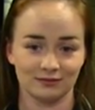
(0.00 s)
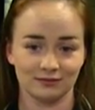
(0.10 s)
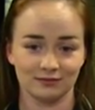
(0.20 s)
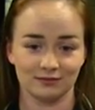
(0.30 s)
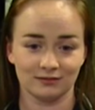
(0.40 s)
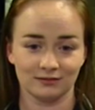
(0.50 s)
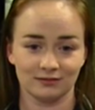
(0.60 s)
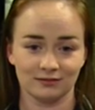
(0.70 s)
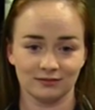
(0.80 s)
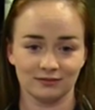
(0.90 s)

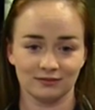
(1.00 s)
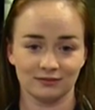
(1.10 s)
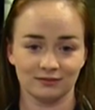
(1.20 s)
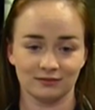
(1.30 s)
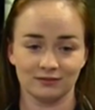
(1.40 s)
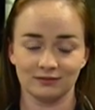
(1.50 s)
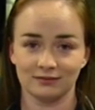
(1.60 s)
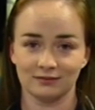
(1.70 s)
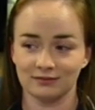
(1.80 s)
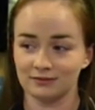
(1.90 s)

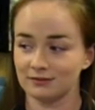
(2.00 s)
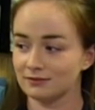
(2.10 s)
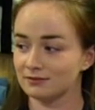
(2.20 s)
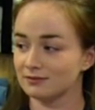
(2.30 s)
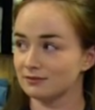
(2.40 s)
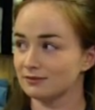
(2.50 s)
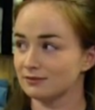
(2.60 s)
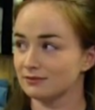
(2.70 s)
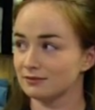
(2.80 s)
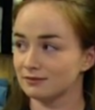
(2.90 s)

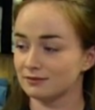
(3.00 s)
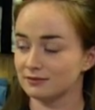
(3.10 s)
[no speech]